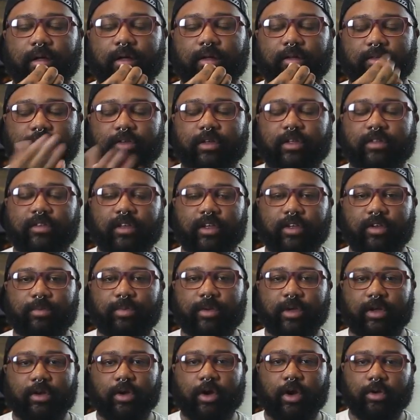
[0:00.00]
Let's continue
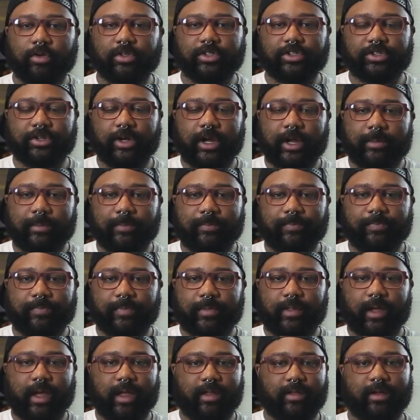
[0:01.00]
being a home strip.
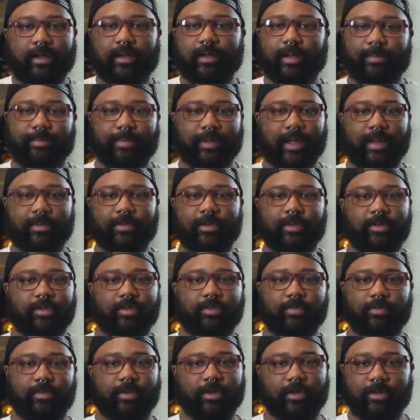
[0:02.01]
And then you're like, blame, you're, in
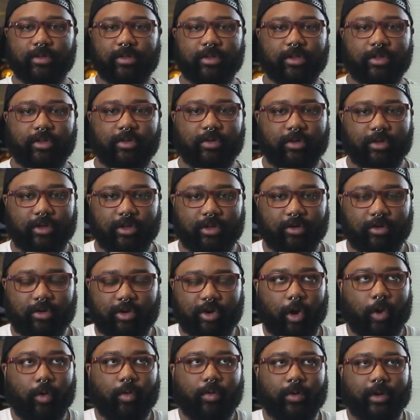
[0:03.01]
the, you're, you're, you're
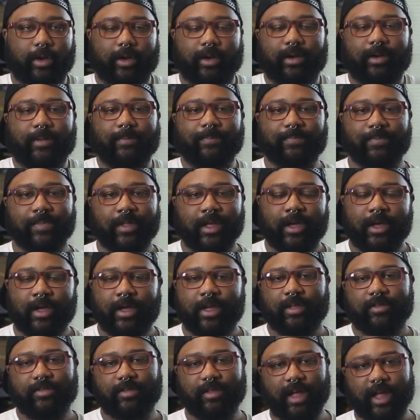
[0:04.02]
golden.
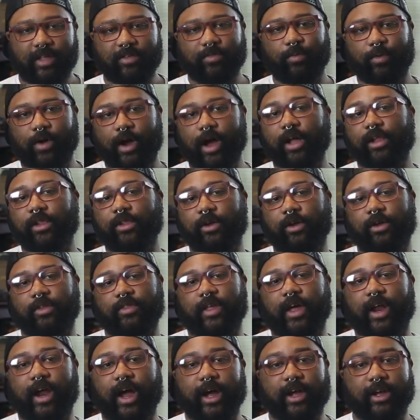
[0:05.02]
So that's where I learned
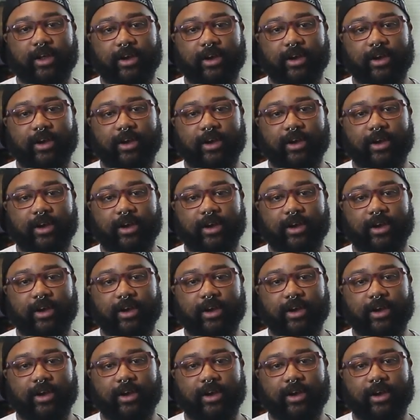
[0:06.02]
that I